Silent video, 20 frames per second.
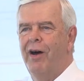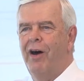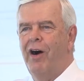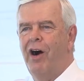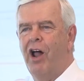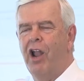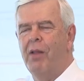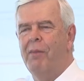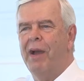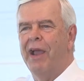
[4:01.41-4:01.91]

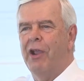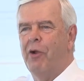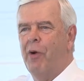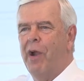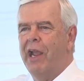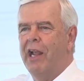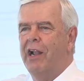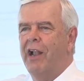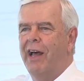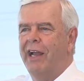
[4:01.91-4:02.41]
All of my
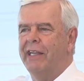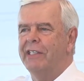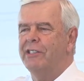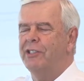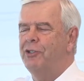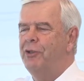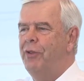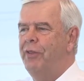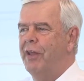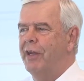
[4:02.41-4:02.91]
great clients
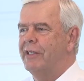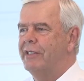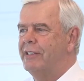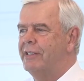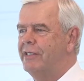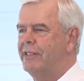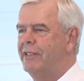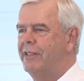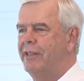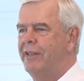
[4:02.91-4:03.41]
do
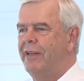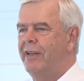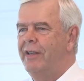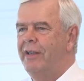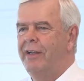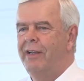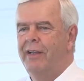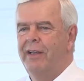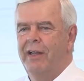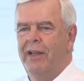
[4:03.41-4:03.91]
this,
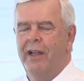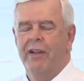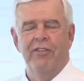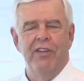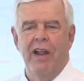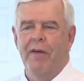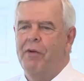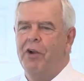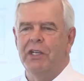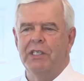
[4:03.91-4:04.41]
and it's
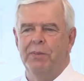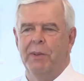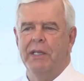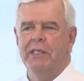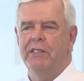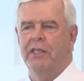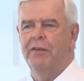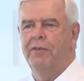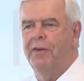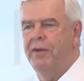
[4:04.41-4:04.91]
not very
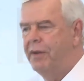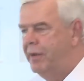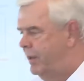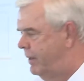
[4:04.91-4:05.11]
expensive.